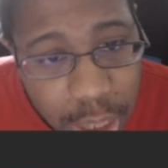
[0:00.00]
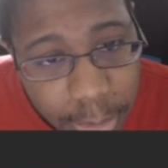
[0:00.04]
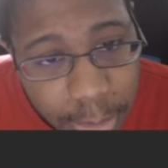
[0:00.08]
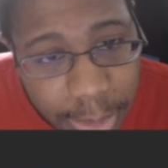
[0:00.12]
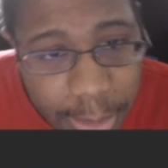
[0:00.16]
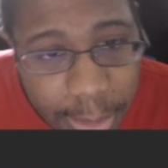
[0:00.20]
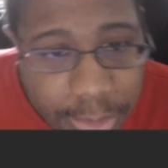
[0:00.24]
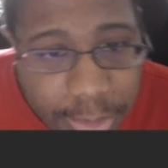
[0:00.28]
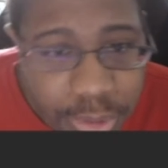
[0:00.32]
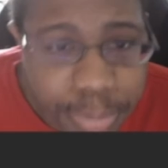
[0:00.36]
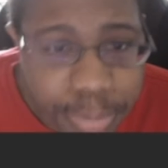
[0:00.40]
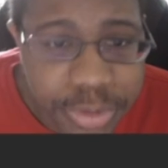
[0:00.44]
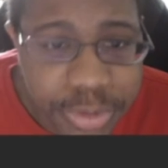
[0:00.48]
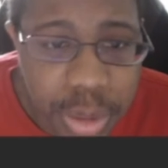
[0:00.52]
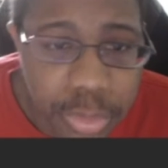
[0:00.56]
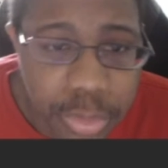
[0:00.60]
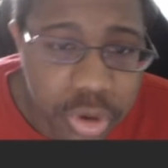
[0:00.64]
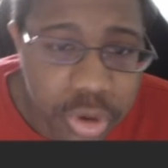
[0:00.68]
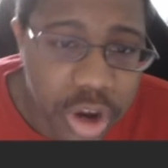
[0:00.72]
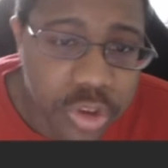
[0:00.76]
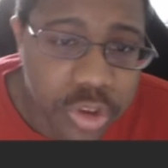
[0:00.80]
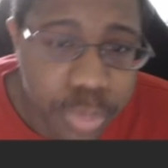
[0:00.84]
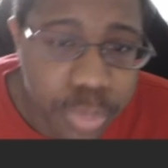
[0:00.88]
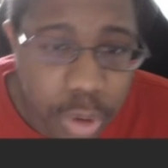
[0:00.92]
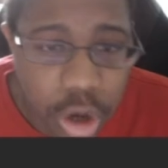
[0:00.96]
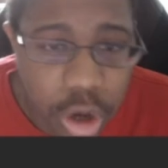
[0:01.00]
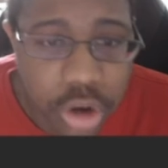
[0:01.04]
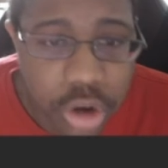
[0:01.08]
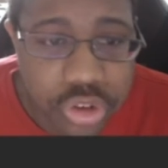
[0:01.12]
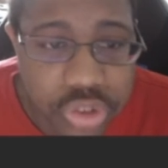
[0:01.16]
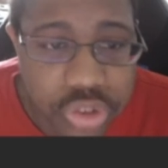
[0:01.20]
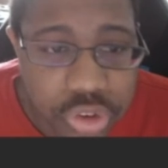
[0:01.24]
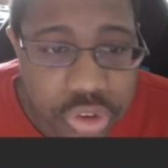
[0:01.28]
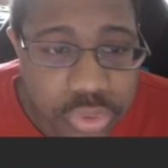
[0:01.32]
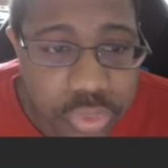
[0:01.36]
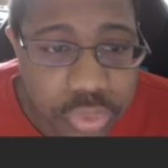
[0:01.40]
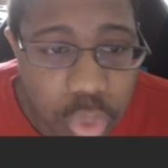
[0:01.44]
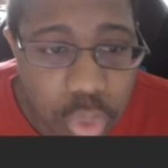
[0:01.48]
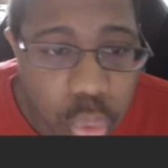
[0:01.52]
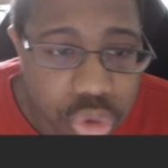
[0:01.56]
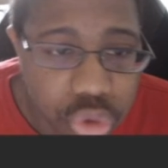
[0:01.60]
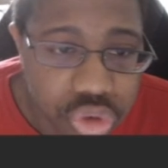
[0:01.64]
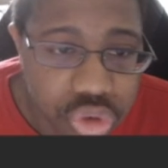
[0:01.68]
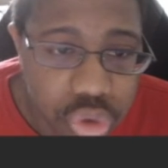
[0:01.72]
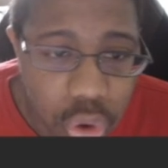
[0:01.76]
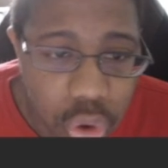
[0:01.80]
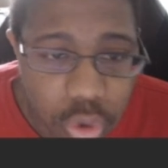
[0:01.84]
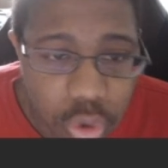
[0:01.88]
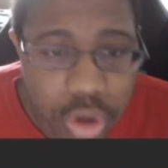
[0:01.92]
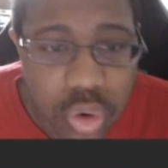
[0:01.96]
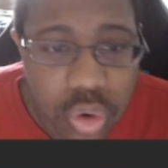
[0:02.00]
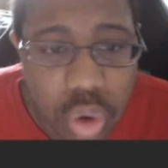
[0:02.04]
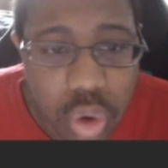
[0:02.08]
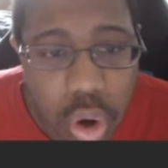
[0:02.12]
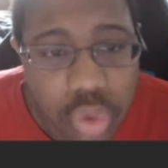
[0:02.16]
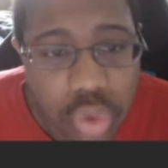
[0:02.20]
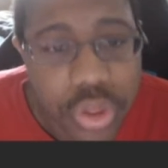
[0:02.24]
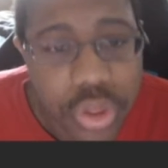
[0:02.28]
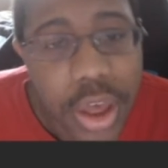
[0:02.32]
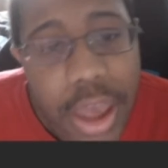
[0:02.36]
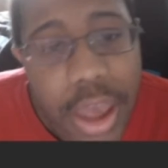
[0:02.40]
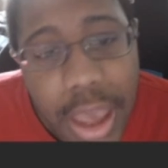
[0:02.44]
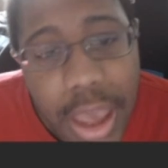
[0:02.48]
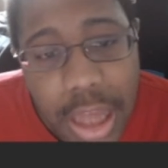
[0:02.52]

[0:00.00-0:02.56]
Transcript: blaming the Democrats' policies for slowing growth